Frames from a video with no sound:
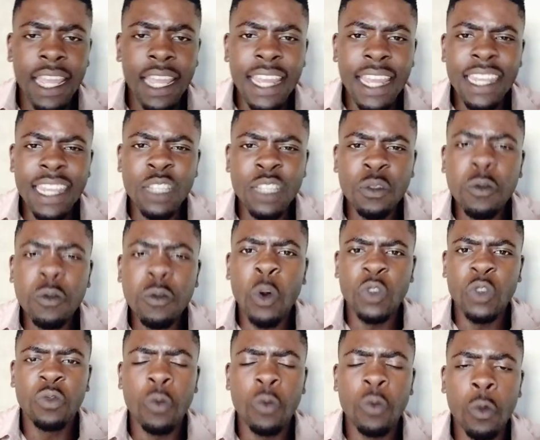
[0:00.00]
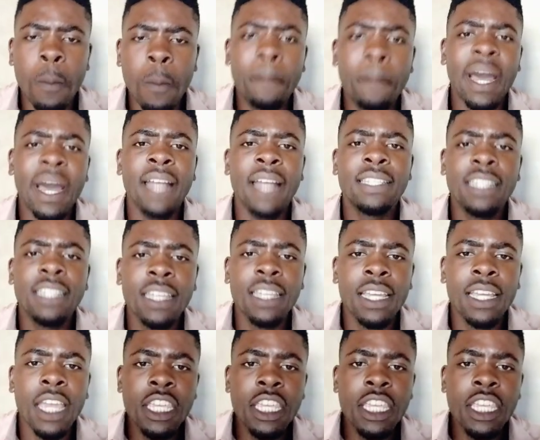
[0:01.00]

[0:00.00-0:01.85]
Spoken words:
It is forceful, but